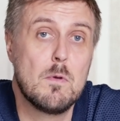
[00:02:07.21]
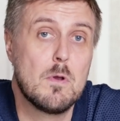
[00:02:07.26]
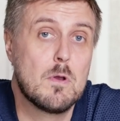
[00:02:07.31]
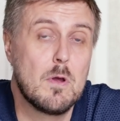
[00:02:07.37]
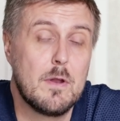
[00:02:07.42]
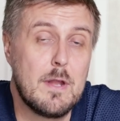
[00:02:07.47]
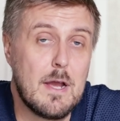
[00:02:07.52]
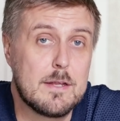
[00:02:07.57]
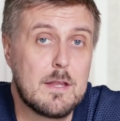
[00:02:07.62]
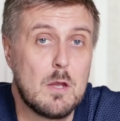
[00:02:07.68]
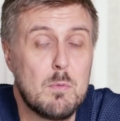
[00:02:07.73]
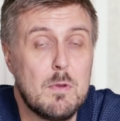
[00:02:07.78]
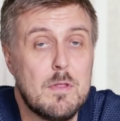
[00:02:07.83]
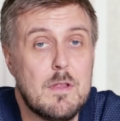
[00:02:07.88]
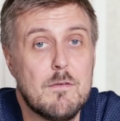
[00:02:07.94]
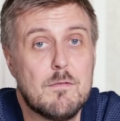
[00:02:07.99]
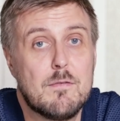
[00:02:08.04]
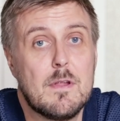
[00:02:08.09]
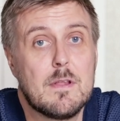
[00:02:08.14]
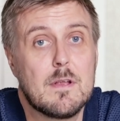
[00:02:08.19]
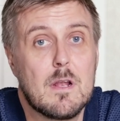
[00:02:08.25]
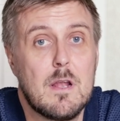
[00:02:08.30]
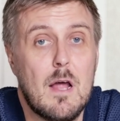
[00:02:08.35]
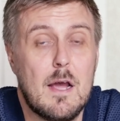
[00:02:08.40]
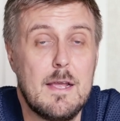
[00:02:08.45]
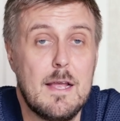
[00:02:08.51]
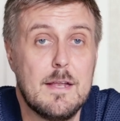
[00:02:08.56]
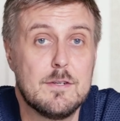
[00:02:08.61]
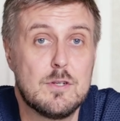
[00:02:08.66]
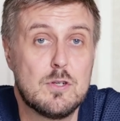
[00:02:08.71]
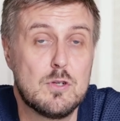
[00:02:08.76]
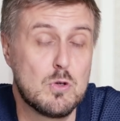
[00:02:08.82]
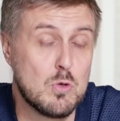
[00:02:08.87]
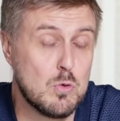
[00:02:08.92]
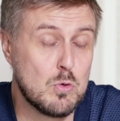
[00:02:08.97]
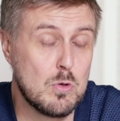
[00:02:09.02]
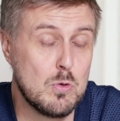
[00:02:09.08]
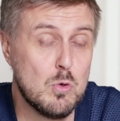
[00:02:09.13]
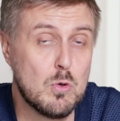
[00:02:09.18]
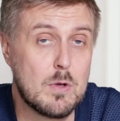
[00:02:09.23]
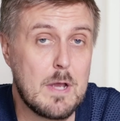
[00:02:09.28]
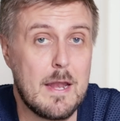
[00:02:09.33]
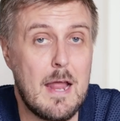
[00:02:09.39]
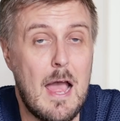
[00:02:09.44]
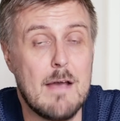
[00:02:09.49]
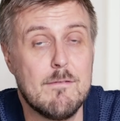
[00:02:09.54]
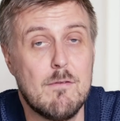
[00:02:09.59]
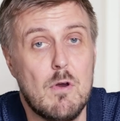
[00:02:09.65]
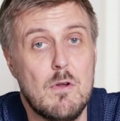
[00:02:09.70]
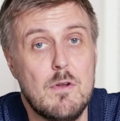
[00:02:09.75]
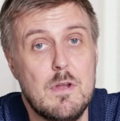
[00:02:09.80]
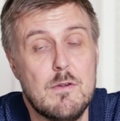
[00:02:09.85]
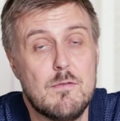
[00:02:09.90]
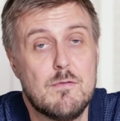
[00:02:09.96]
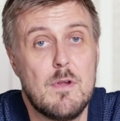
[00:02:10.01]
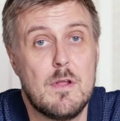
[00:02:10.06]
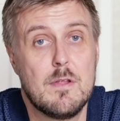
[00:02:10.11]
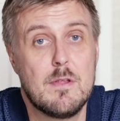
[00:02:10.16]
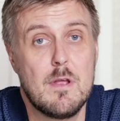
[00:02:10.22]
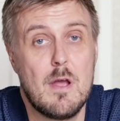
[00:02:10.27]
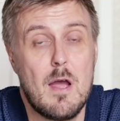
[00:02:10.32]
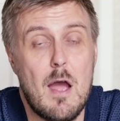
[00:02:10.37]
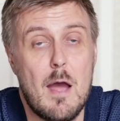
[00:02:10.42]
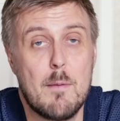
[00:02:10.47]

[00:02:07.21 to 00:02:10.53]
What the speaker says: conducted with different clients who can have a different